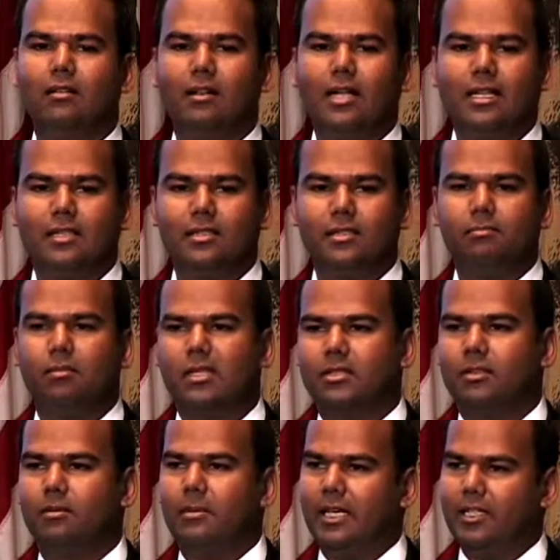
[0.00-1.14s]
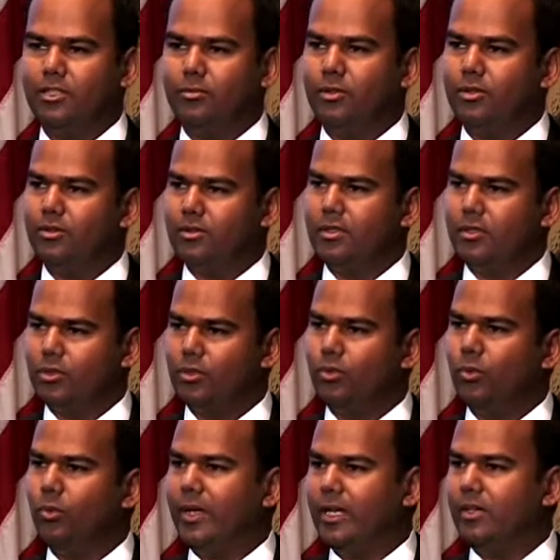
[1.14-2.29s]
less muscle mass because they're so
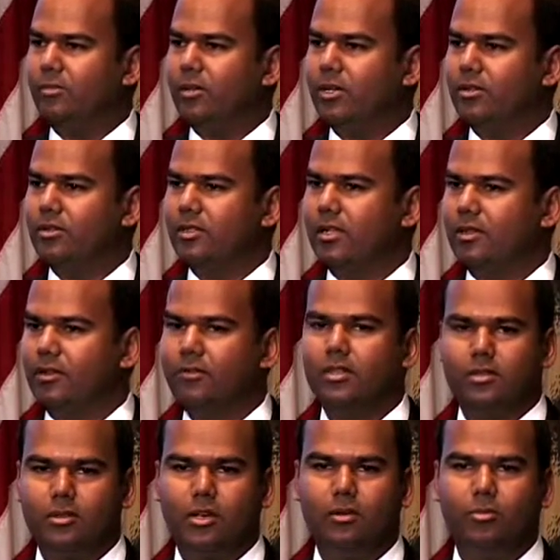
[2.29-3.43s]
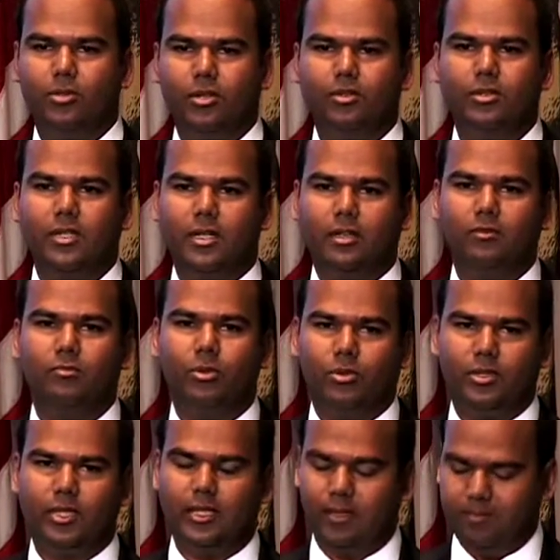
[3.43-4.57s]
weak because their liver is not producing enough
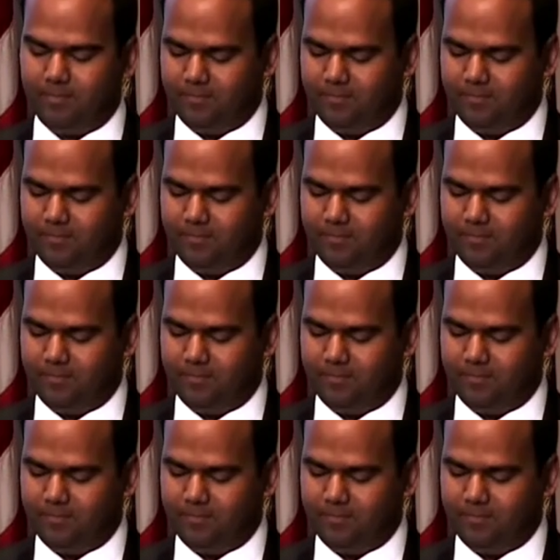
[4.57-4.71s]
protein.